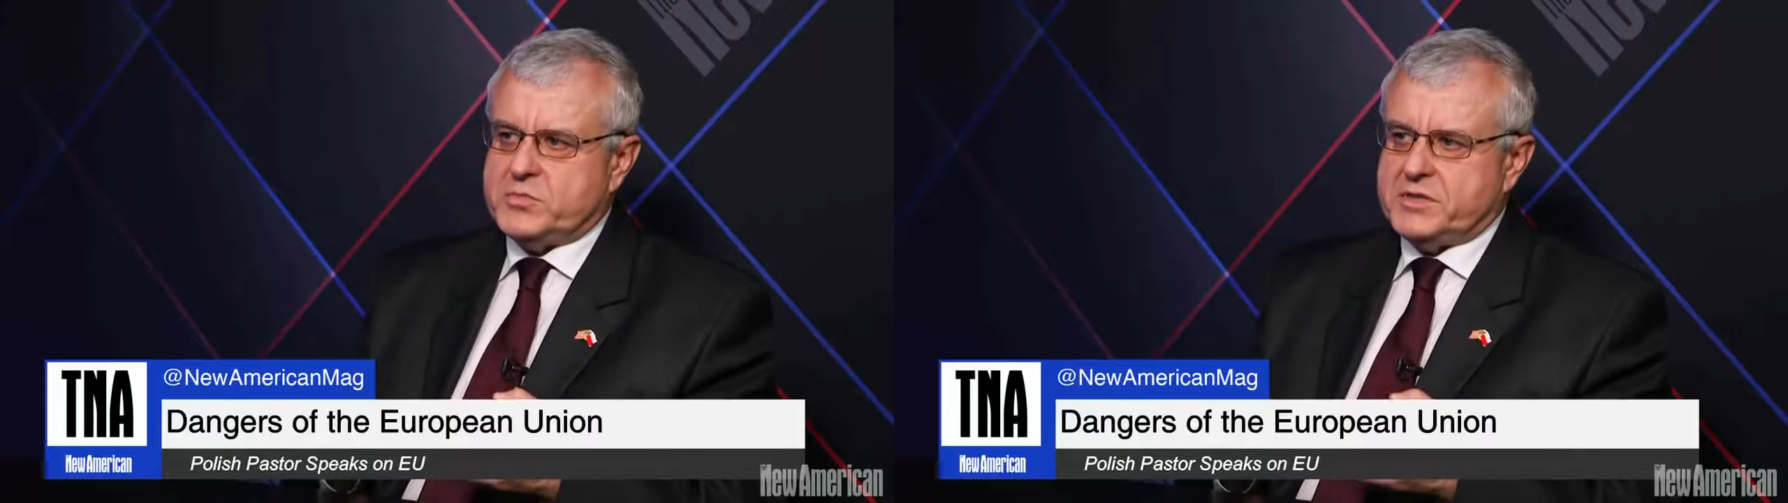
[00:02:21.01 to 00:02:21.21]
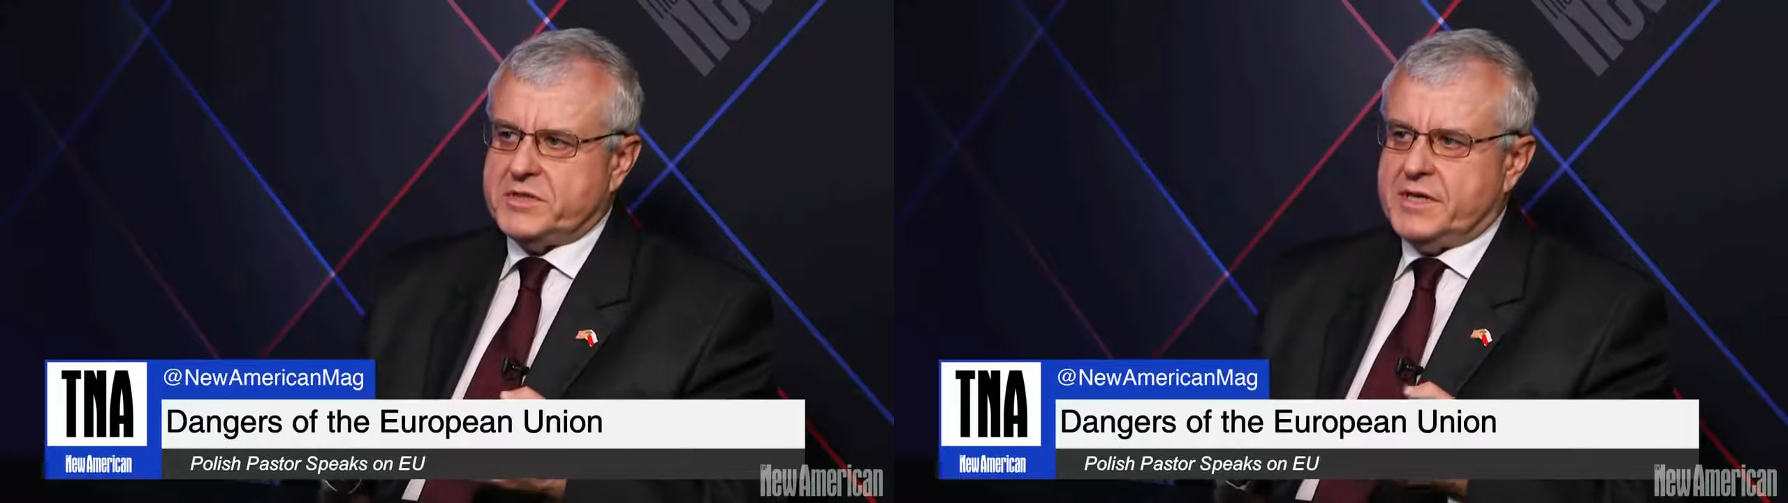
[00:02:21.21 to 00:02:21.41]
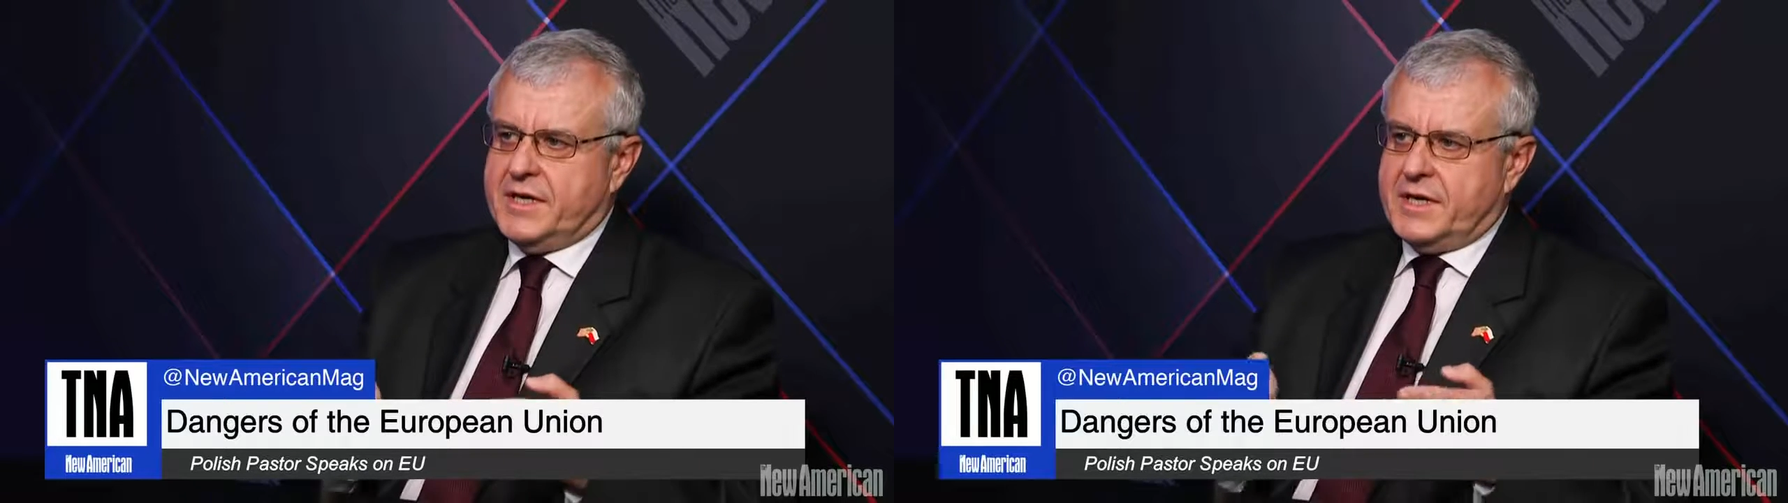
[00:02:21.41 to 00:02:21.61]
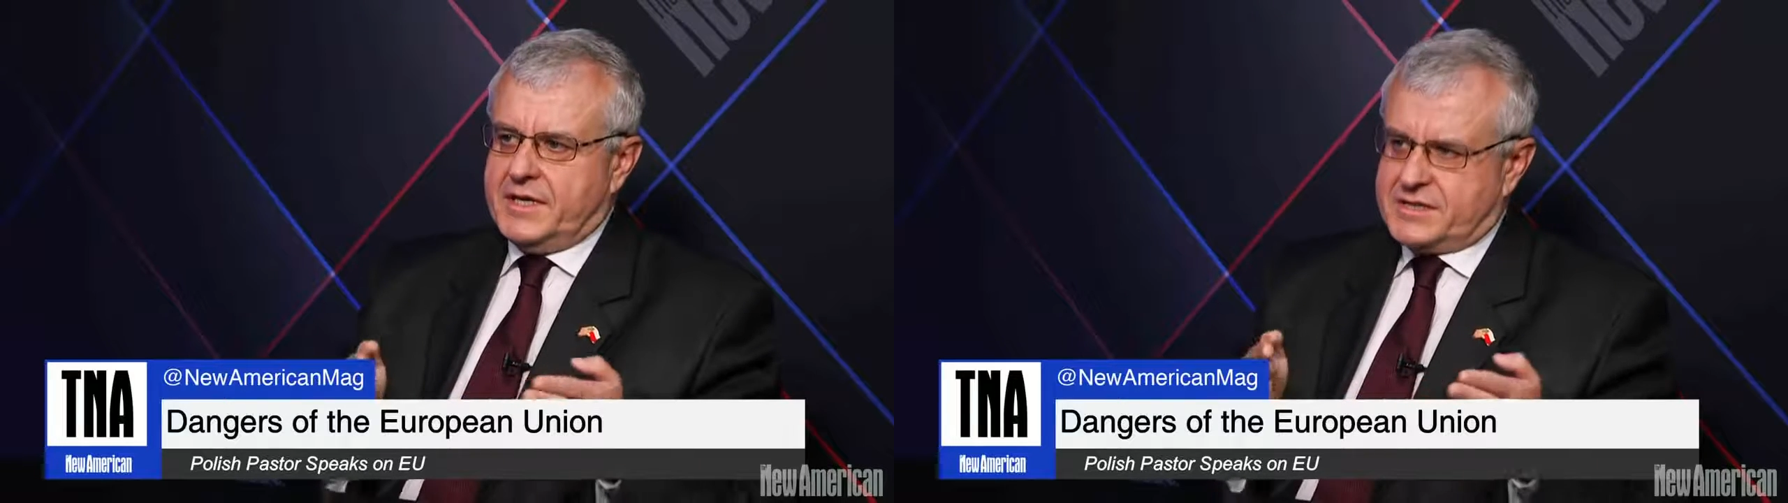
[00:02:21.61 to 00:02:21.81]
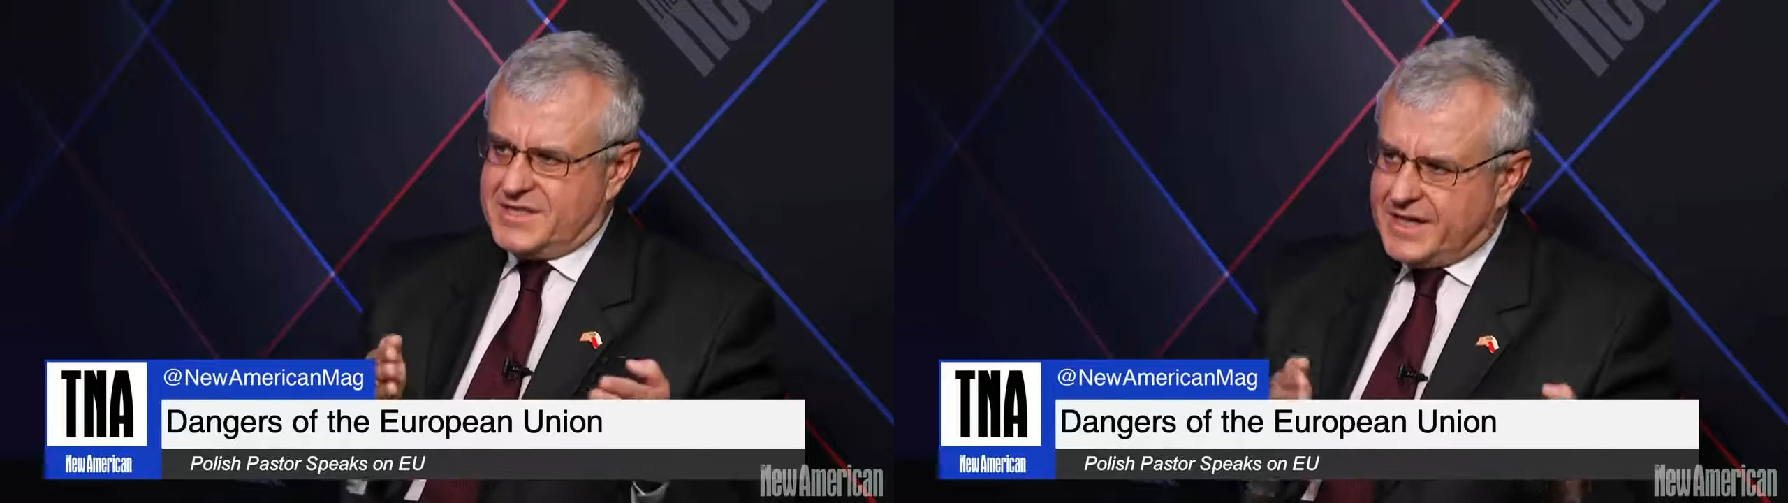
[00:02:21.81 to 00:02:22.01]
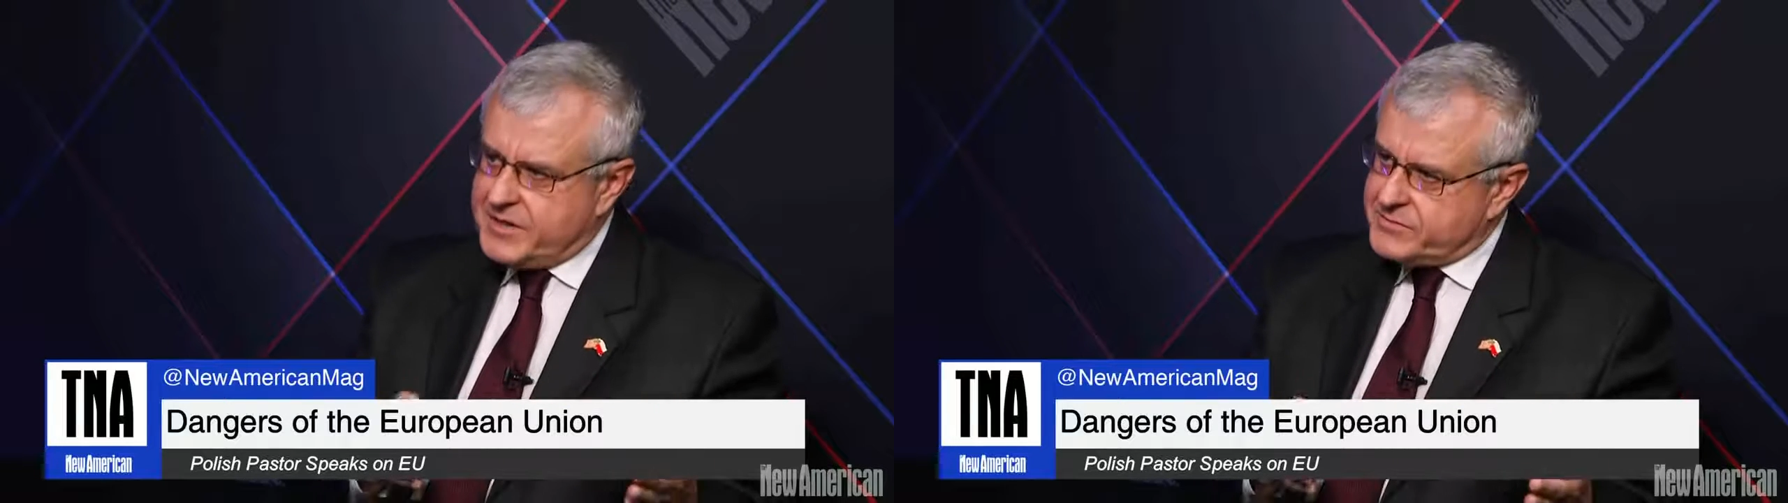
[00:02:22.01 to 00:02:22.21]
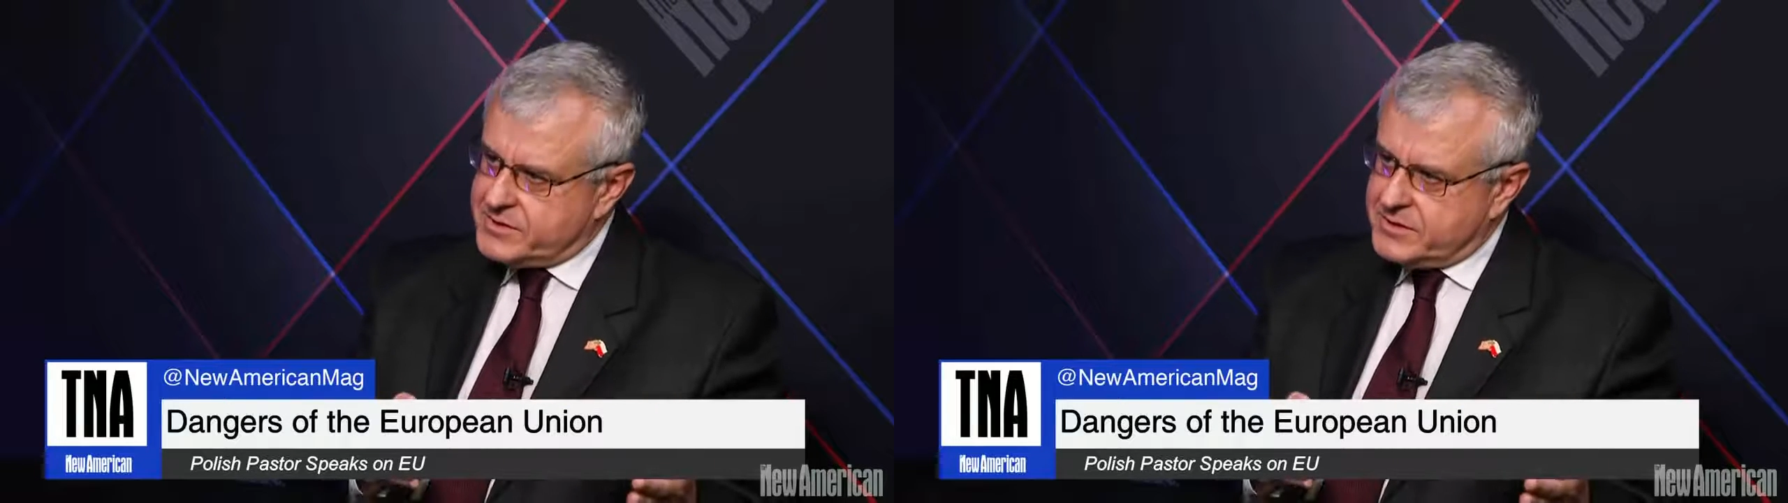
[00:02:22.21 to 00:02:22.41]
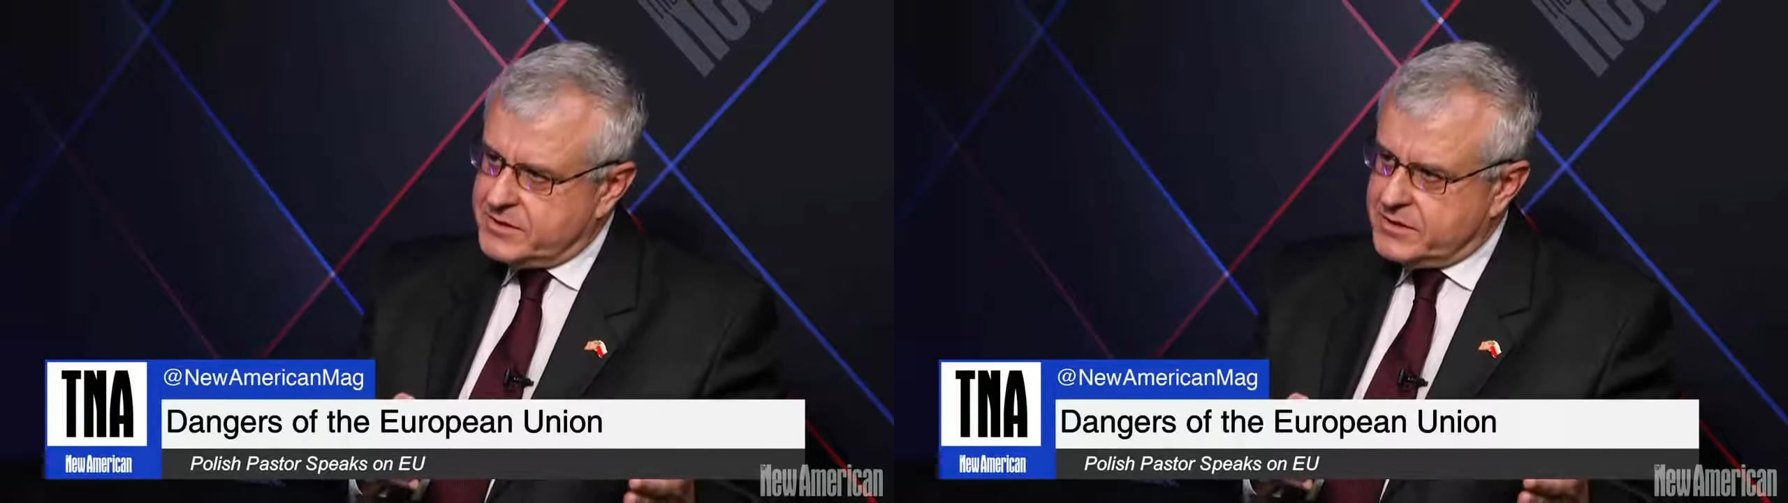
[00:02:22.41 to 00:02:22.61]
be uh,
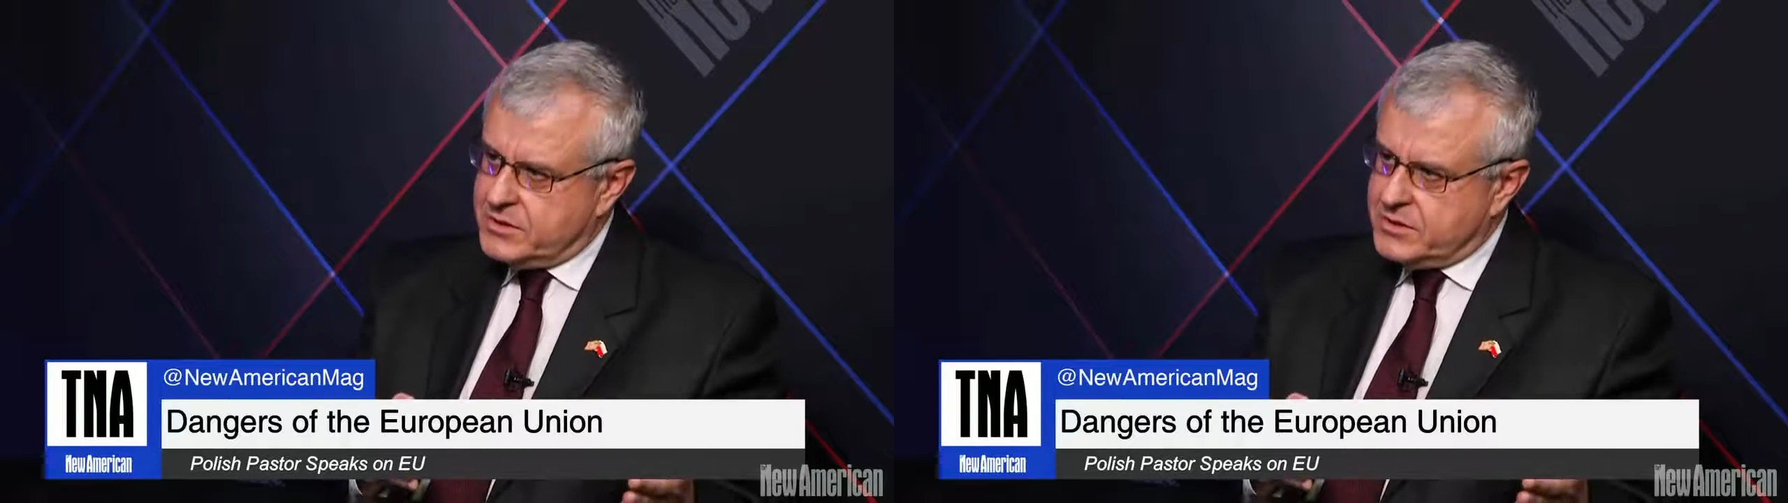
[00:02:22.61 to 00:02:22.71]
slaves